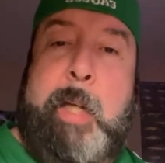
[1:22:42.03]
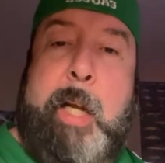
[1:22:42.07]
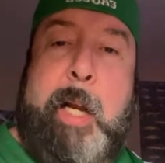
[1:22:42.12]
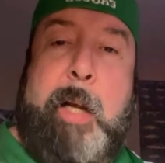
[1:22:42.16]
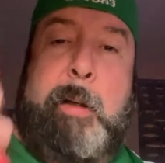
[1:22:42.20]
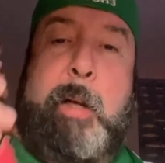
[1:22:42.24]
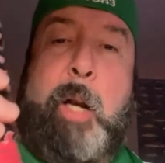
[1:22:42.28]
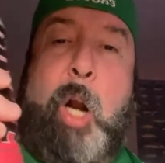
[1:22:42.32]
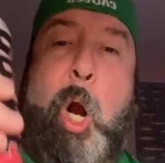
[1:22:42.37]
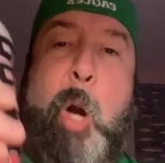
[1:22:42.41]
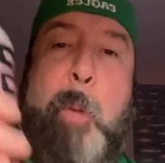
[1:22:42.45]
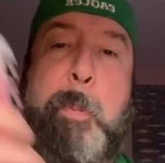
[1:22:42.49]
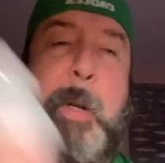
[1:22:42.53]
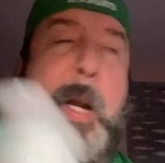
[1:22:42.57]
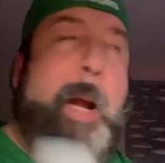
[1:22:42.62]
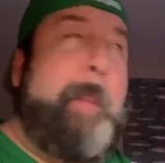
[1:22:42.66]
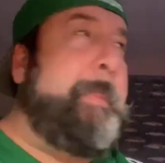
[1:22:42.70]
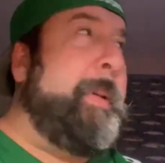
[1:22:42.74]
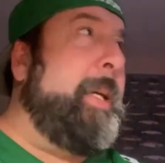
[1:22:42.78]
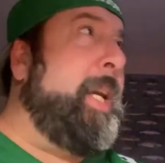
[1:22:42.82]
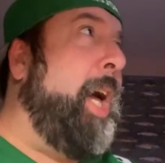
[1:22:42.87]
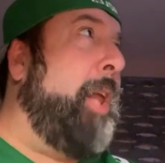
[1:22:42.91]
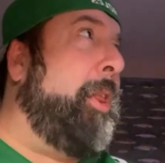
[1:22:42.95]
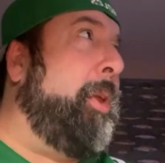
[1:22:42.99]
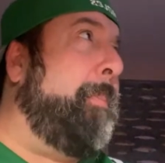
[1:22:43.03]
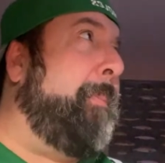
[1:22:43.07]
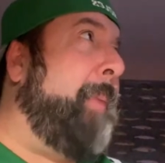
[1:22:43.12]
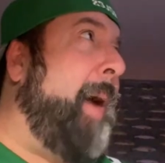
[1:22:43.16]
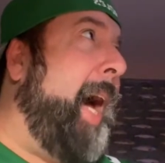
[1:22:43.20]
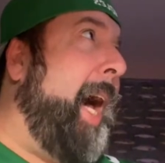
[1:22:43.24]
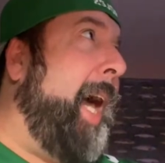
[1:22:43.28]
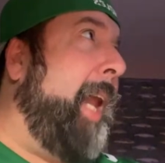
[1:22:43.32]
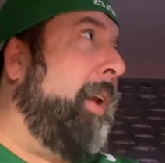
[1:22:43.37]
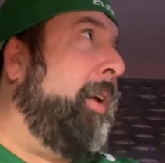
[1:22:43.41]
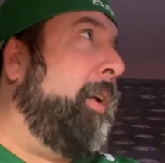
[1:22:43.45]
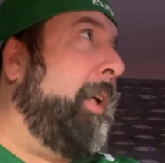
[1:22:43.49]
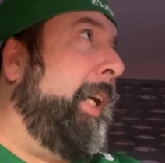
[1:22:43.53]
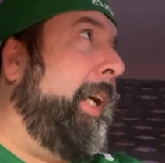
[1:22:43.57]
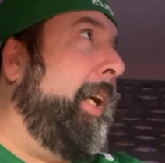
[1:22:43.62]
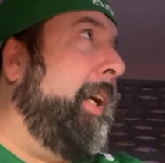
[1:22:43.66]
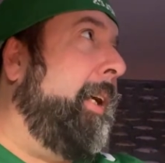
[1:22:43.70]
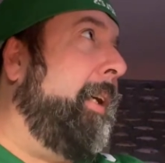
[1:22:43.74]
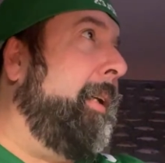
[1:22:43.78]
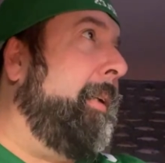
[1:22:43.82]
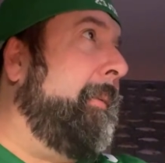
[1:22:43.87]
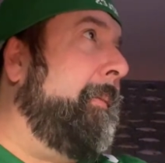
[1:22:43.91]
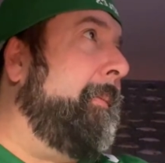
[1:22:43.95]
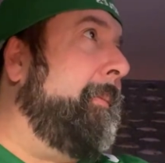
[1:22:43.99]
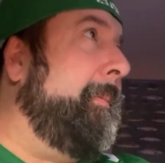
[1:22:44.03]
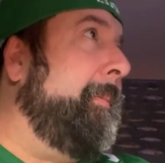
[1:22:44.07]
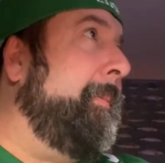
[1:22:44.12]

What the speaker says: gonna open up another bottle here.